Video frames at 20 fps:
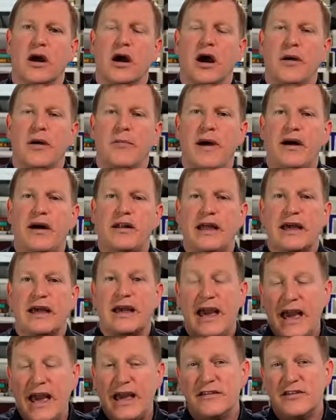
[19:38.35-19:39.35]
about like,
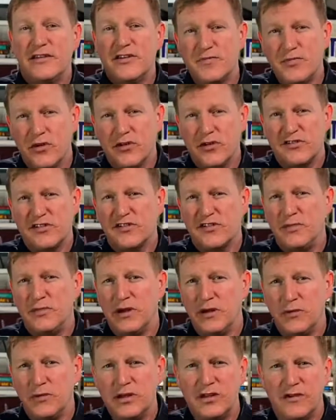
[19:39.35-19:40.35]
hey, this person's
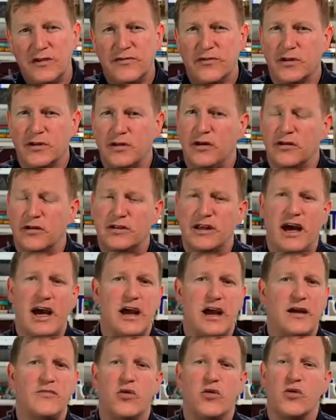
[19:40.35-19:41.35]
been with you for a long
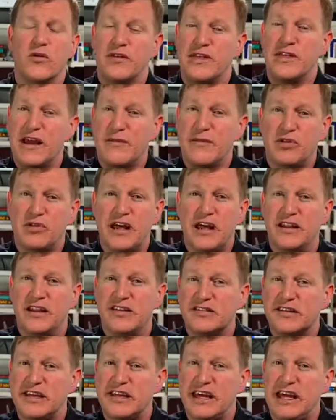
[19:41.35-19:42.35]
time, or they play
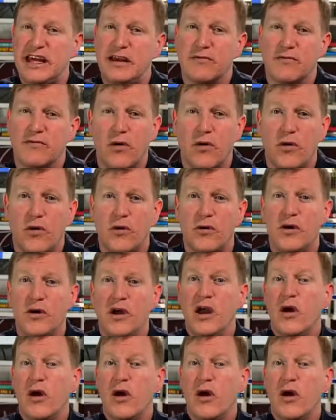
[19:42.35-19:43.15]
this key role,